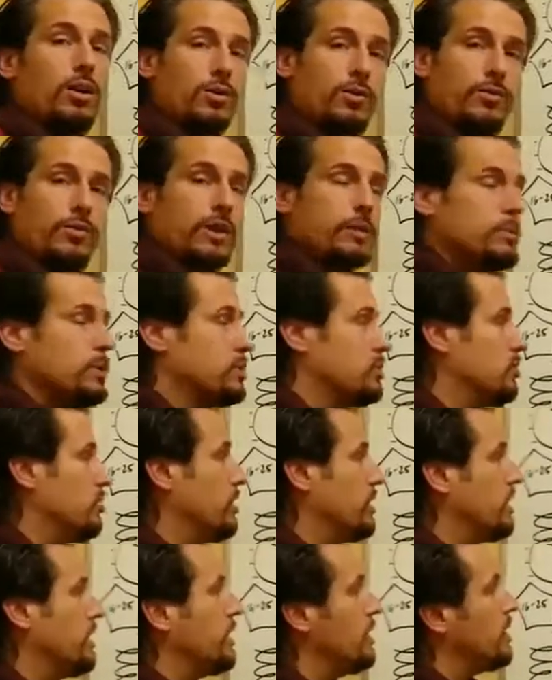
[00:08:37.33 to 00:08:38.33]
are
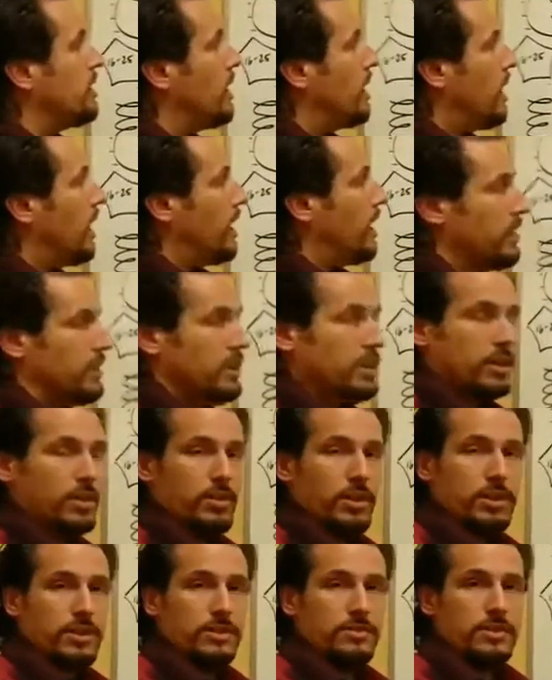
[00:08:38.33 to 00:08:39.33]
inflammatory, highly
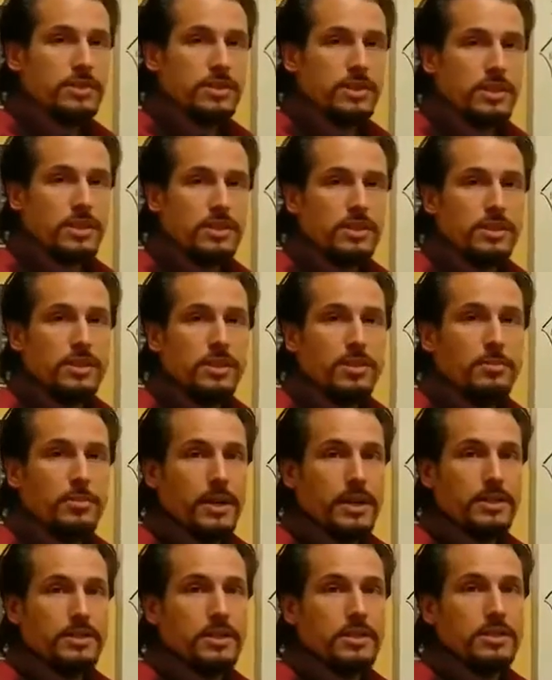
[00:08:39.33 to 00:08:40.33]
aggressive diseases that are
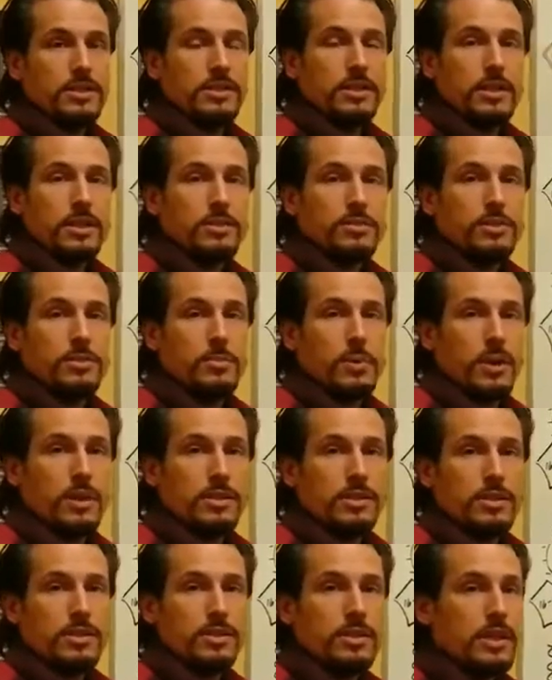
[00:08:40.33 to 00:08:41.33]
based on acidic
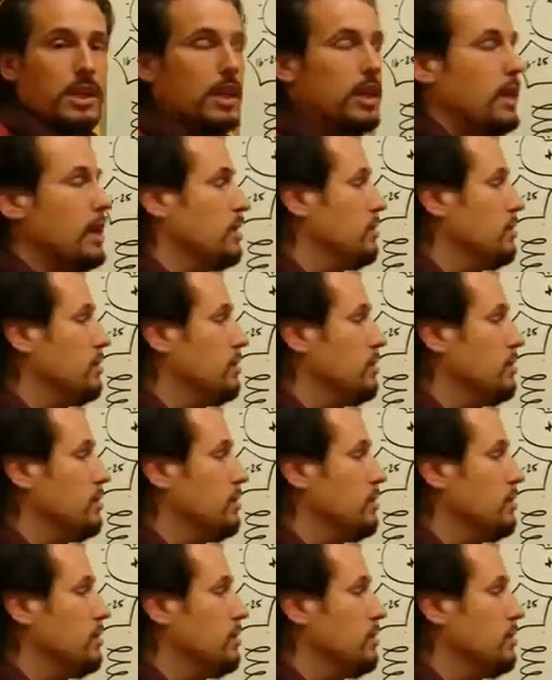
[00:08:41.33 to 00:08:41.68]
responses